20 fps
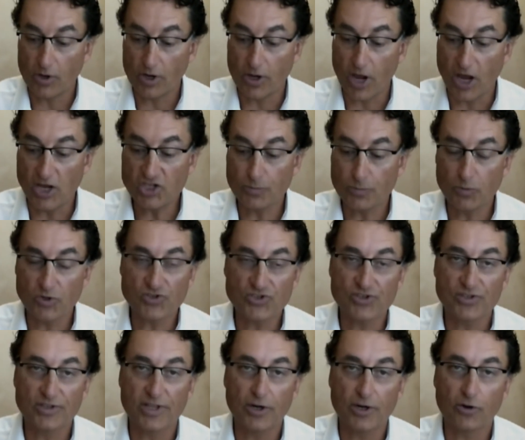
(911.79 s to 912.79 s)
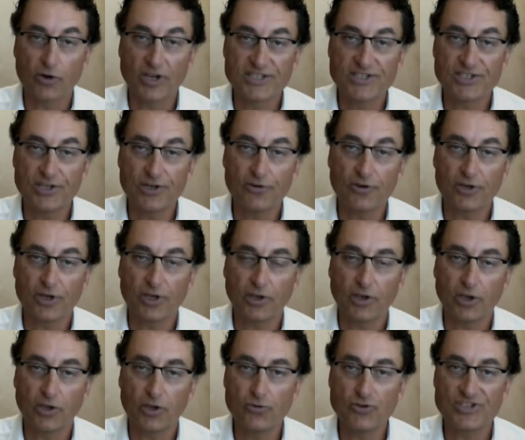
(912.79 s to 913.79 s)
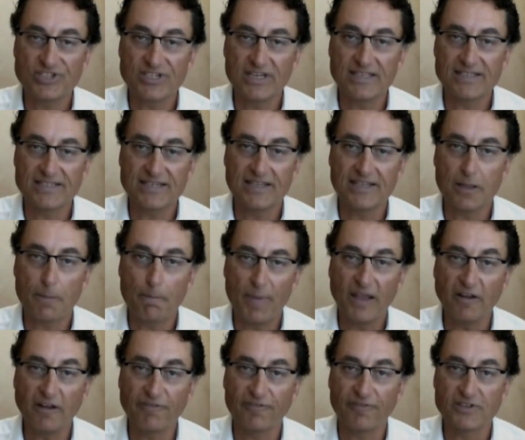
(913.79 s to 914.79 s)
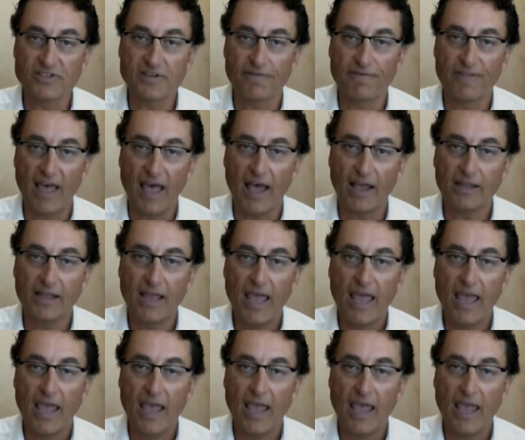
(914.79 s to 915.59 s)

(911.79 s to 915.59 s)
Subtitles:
customers that are considering UC&C and the benefits of that